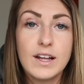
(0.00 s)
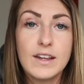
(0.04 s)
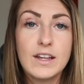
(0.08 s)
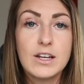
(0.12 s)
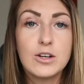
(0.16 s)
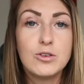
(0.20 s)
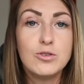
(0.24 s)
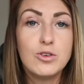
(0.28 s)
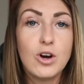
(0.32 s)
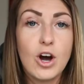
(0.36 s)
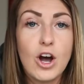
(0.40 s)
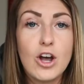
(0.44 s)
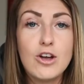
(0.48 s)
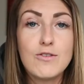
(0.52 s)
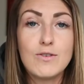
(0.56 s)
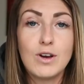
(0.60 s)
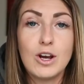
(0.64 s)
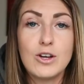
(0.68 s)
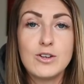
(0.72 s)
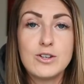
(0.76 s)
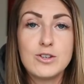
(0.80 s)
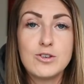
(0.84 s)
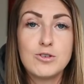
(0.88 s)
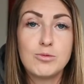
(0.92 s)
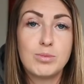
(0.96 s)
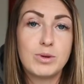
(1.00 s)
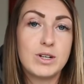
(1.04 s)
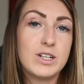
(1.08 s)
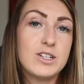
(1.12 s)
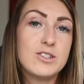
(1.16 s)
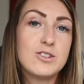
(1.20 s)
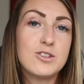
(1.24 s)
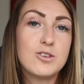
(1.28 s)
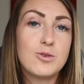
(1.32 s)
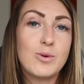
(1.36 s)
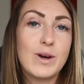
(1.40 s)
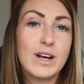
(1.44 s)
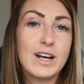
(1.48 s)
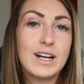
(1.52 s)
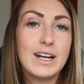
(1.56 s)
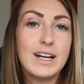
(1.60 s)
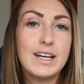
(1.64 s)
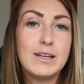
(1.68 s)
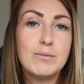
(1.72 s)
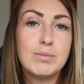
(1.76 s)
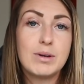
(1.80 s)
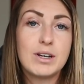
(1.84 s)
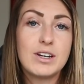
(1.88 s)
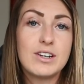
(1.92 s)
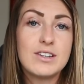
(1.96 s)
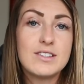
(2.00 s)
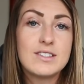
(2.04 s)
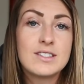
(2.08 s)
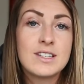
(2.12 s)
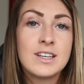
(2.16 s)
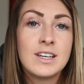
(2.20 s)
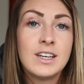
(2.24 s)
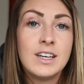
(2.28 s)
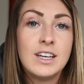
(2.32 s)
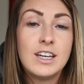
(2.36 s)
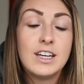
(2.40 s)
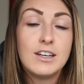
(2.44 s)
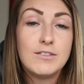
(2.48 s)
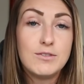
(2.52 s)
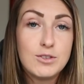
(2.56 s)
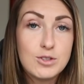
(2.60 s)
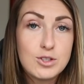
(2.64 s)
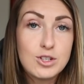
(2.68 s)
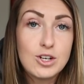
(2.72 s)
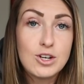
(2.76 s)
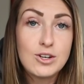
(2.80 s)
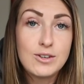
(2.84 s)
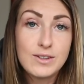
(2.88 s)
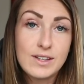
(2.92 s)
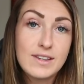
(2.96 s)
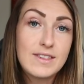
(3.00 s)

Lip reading: that you're not overloading your body too quickly, because if you do,